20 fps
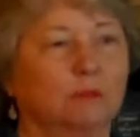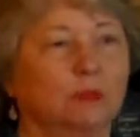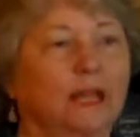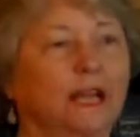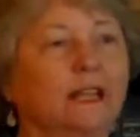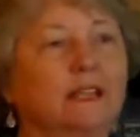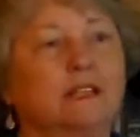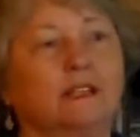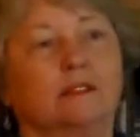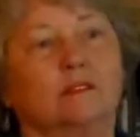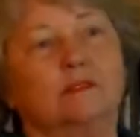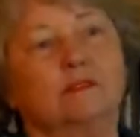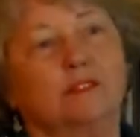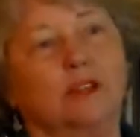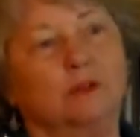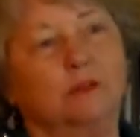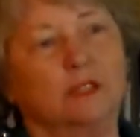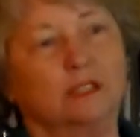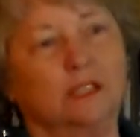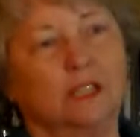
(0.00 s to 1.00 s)
Look at the blanket,
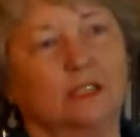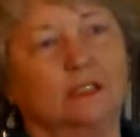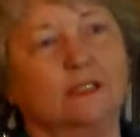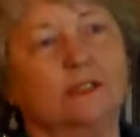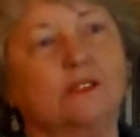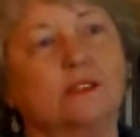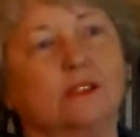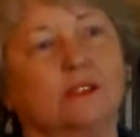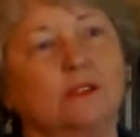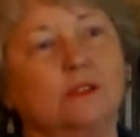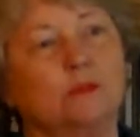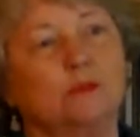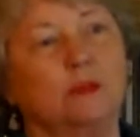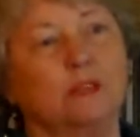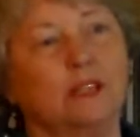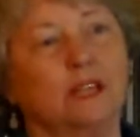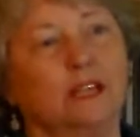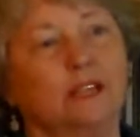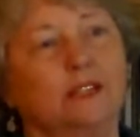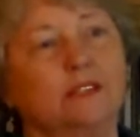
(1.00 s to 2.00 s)
Frederick Douglass,
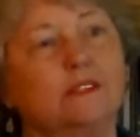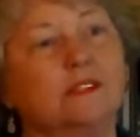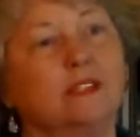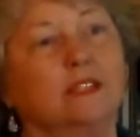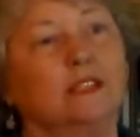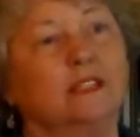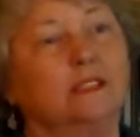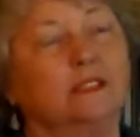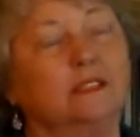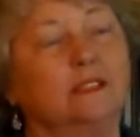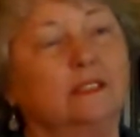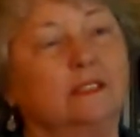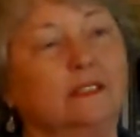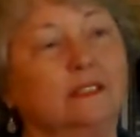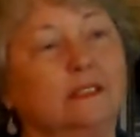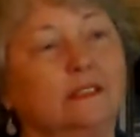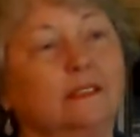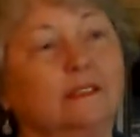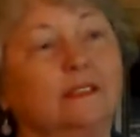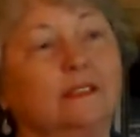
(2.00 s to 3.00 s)
Elizabeth Cady Stanton.